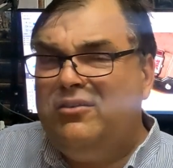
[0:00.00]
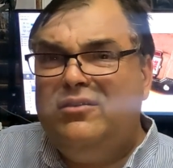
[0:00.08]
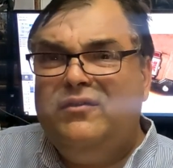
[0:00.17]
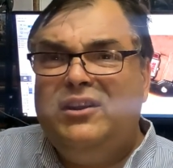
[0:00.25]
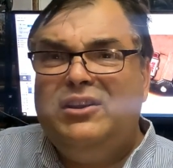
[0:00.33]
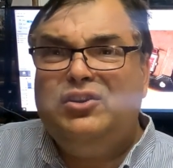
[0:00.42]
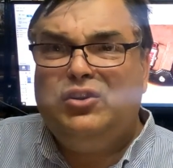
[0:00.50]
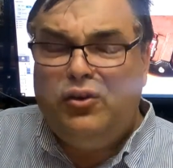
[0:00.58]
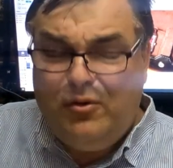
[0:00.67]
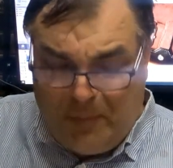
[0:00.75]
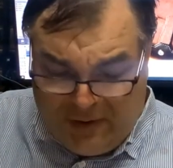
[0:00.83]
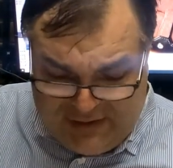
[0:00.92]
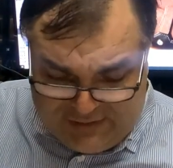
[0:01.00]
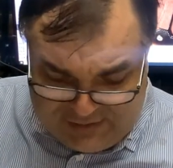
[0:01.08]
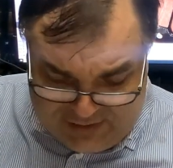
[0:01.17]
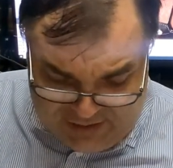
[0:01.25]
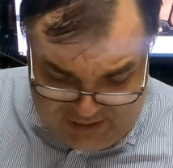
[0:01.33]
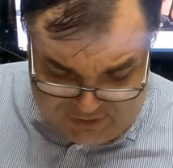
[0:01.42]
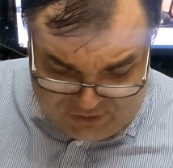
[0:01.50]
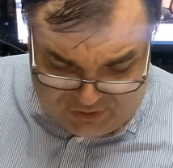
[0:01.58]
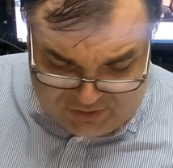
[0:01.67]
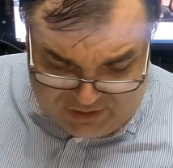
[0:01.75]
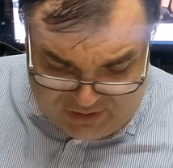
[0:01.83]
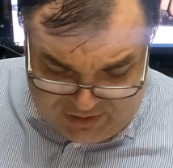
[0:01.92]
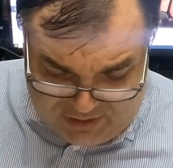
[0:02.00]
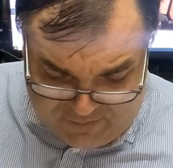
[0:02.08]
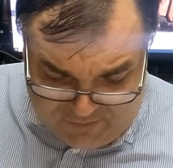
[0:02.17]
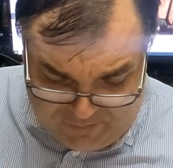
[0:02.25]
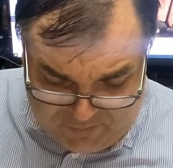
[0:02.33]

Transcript: you've got a two-piece collection there.